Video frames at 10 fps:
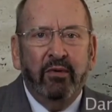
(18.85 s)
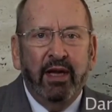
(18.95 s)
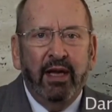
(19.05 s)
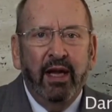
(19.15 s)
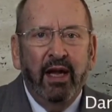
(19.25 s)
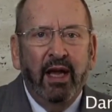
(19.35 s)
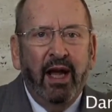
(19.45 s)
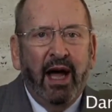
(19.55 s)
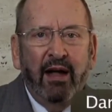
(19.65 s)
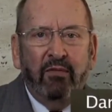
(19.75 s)
Reed.
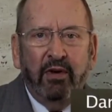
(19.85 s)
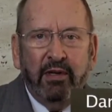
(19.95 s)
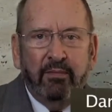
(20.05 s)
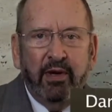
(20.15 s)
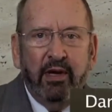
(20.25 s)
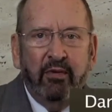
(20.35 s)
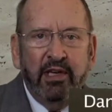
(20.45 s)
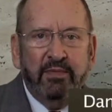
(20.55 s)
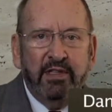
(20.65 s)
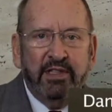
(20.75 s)
I've worked in
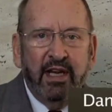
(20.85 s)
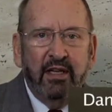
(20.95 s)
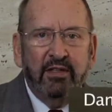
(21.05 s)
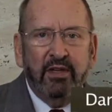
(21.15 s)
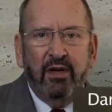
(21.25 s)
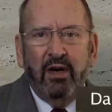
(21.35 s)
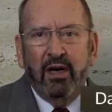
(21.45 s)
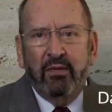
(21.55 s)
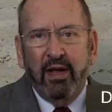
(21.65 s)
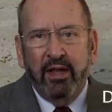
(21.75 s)
pre-arrangement sales all
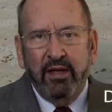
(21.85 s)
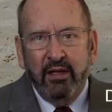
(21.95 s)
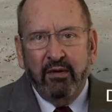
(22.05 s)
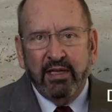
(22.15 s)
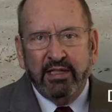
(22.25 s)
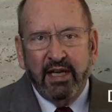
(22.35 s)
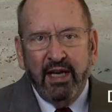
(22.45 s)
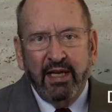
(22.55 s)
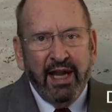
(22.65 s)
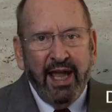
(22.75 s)
around the
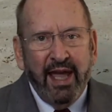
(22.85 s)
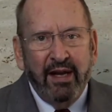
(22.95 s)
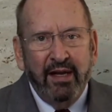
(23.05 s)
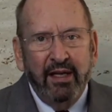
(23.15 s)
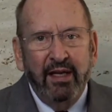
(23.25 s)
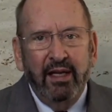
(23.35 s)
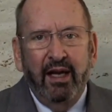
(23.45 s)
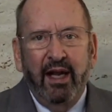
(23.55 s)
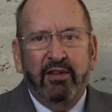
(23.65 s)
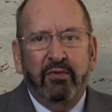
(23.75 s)
USA, Canada,
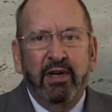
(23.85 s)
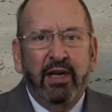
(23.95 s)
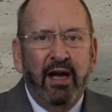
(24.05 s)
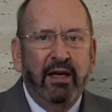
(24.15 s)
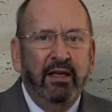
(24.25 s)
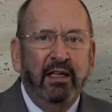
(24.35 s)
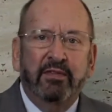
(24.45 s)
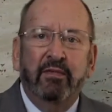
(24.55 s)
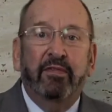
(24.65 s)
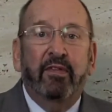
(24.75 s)
and 3 continents
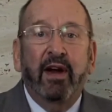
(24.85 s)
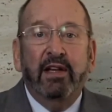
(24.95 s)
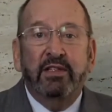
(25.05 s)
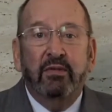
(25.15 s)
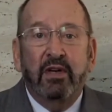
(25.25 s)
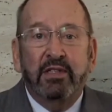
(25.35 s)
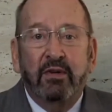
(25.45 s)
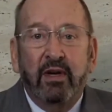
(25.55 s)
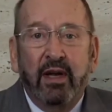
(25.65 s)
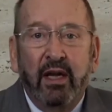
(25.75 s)
from France to
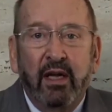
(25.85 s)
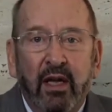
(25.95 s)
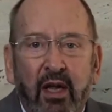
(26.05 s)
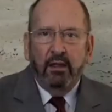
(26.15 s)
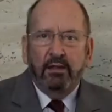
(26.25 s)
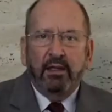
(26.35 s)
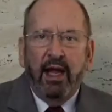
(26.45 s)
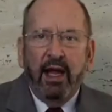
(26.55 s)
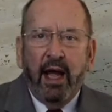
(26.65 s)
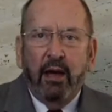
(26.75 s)
Australia.
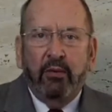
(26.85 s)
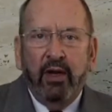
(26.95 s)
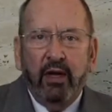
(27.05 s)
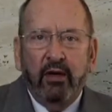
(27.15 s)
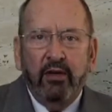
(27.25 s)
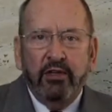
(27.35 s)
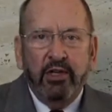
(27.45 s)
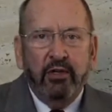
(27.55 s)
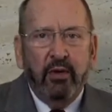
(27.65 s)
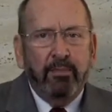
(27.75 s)
Today, I want to introduce
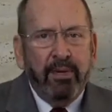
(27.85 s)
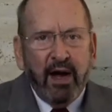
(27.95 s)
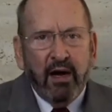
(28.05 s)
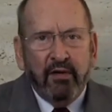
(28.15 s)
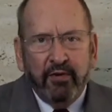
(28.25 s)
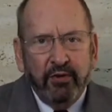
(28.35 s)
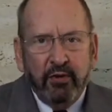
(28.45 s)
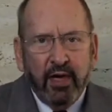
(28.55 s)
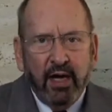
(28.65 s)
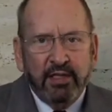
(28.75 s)
you to a powerful new
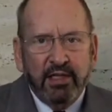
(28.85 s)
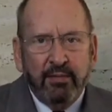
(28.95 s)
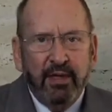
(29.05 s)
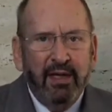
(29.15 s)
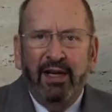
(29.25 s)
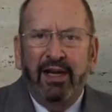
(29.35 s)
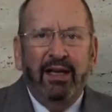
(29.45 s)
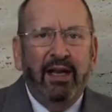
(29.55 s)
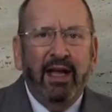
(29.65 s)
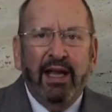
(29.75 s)
concept,
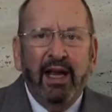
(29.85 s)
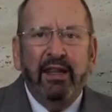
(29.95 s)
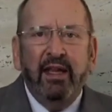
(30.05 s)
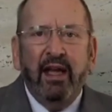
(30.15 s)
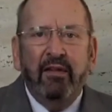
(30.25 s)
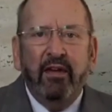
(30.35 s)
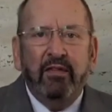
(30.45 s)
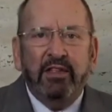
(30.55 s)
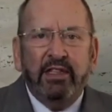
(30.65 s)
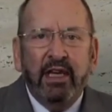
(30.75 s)
unlike anything I've
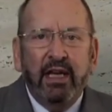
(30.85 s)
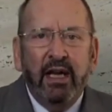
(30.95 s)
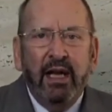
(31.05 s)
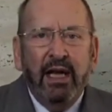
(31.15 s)
ever seen.